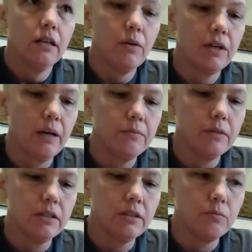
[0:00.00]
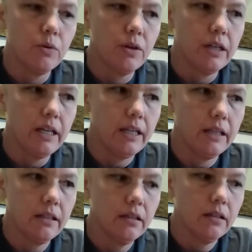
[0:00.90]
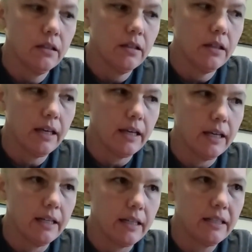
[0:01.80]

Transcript: I woke up this morning and